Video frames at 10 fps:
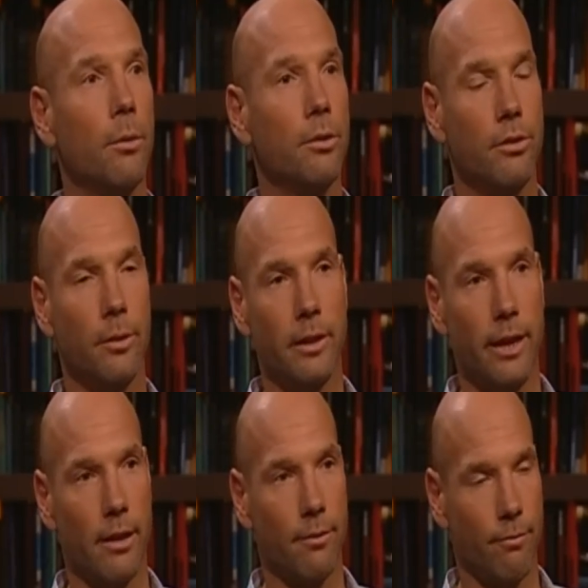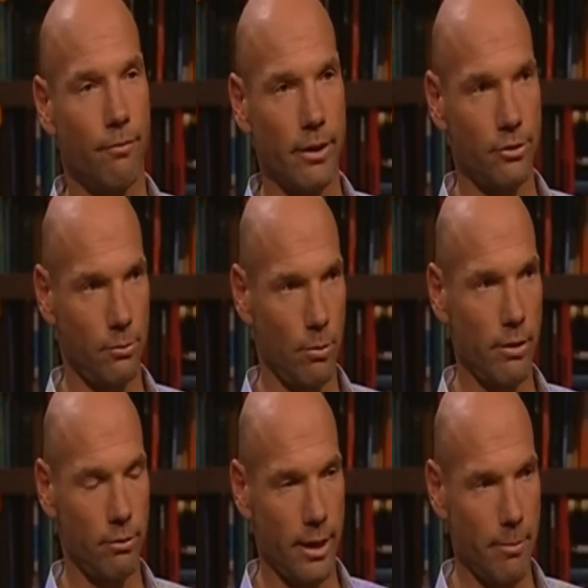was living down at Frankston Way,
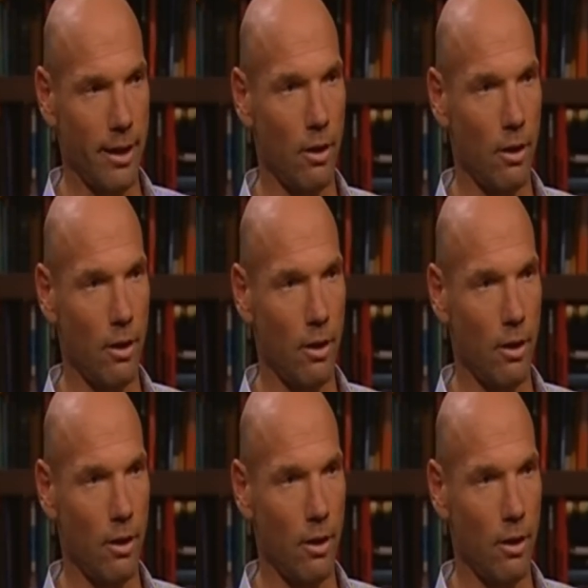or down at Mount